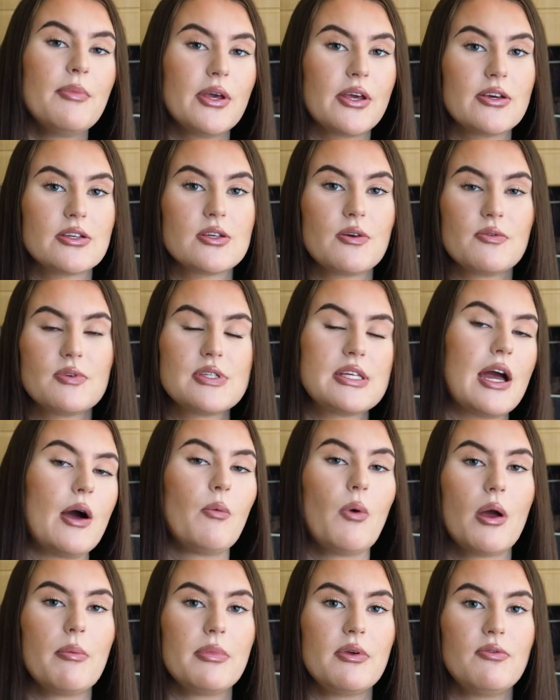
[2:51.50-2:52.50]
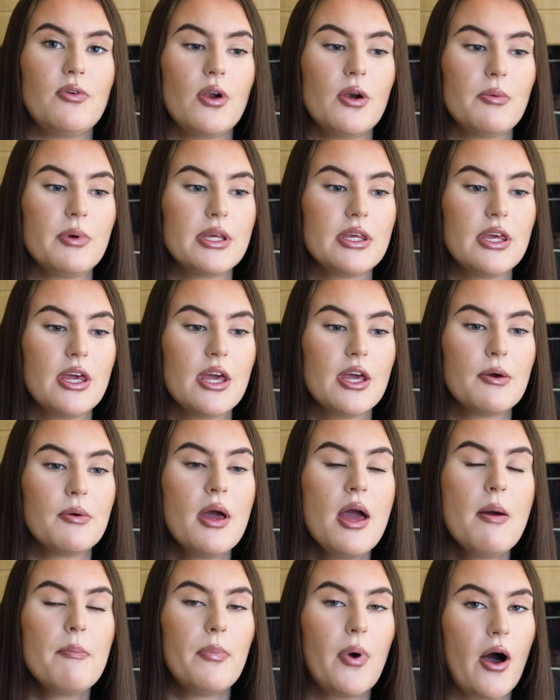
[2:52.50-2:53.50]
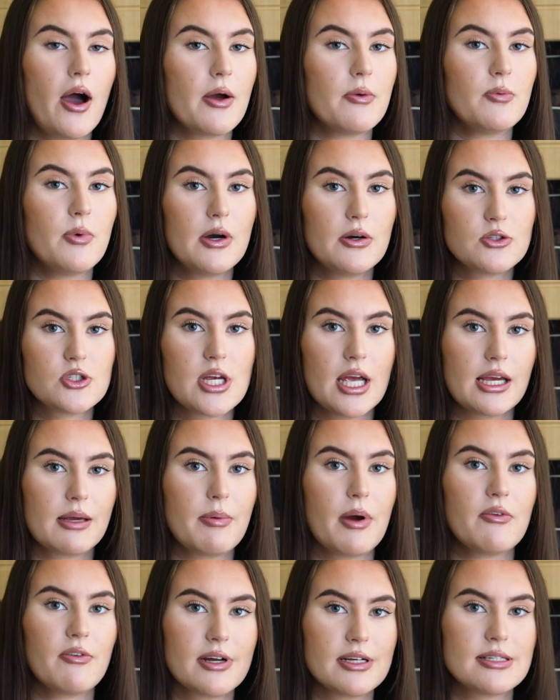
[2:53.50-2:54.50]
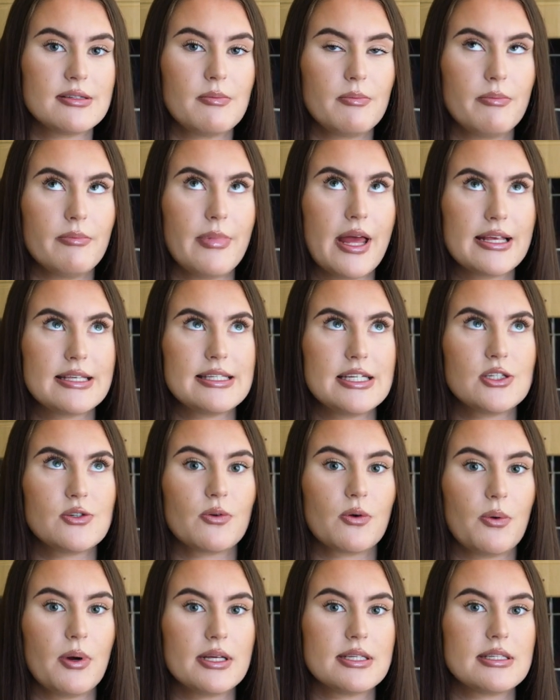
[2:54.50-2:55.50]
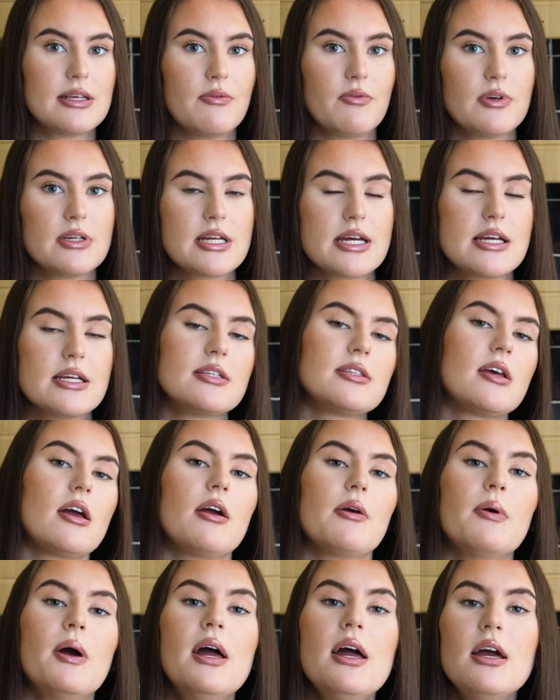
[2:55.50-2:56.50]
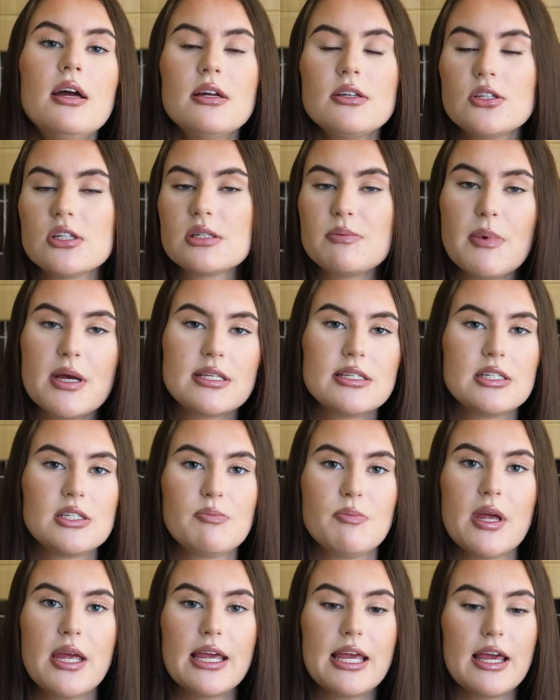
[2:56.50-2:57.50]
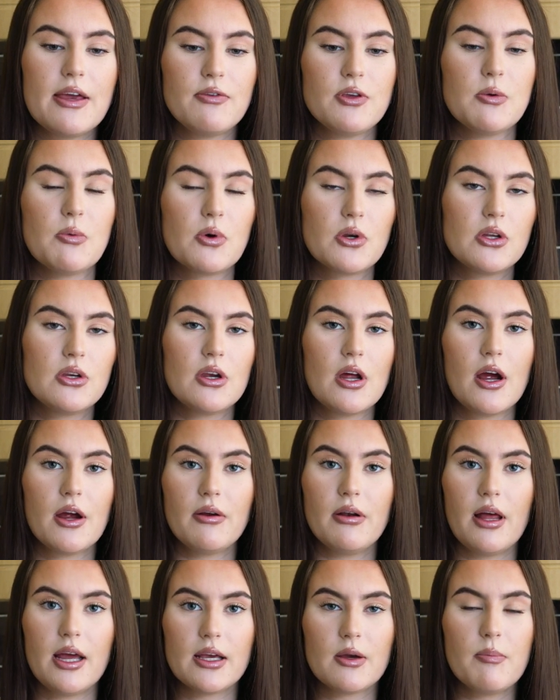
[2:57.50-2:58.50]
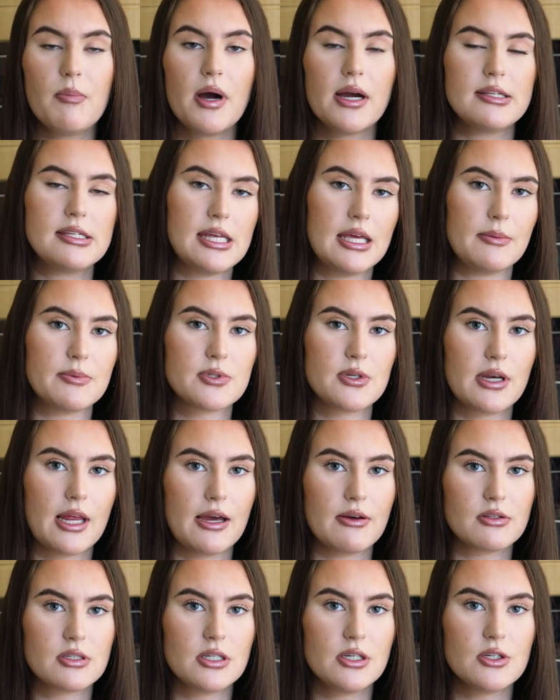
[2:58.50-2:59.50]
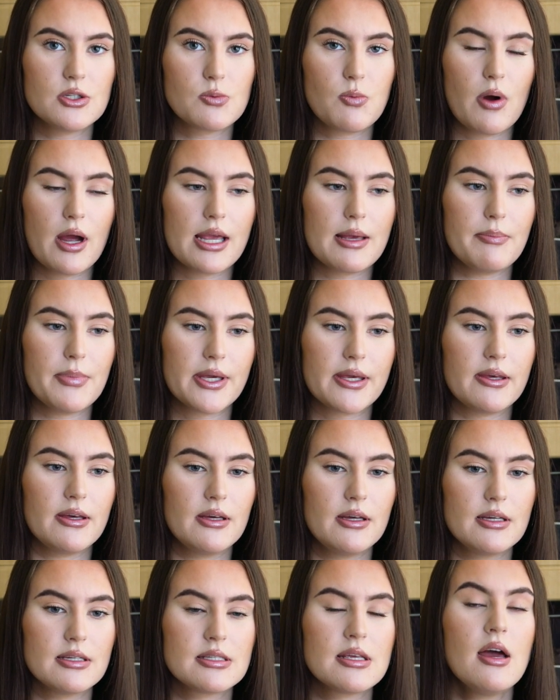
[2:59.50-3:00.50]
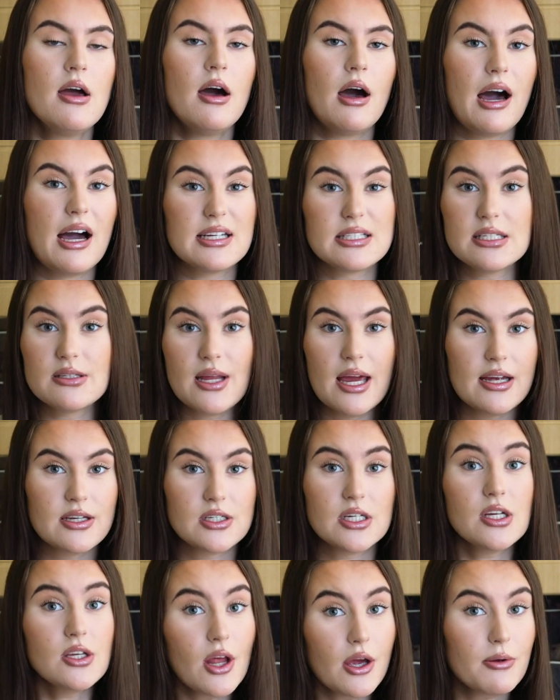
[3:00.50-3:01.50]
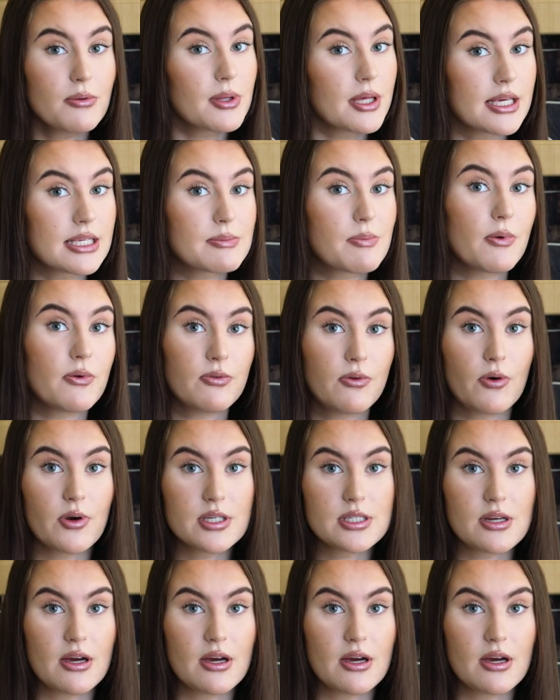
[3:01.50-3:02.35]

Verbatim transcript: because obviously I won't be following you, but I will check my message requests every day. So just message me if you want to know like my tips on how to lose weight, because I didn't actually know this before I